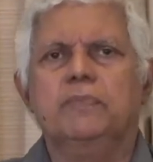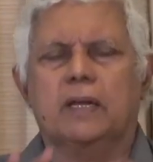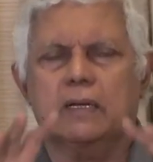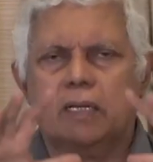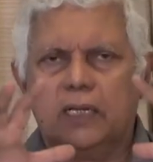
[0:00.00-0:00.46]

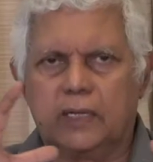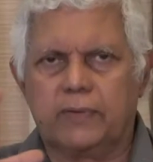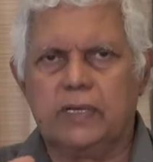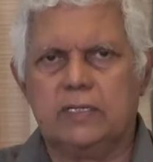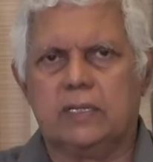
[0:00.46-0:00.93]
that will
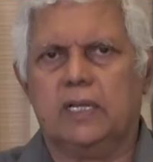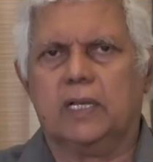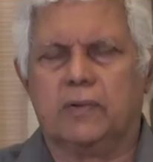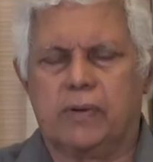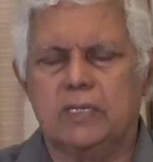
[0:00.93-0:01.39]
increase and
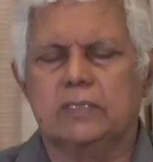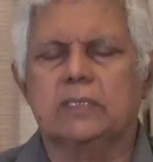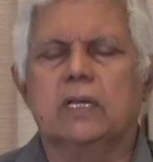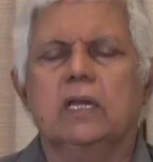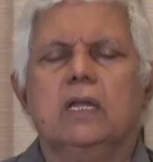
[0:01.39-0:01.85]
increase.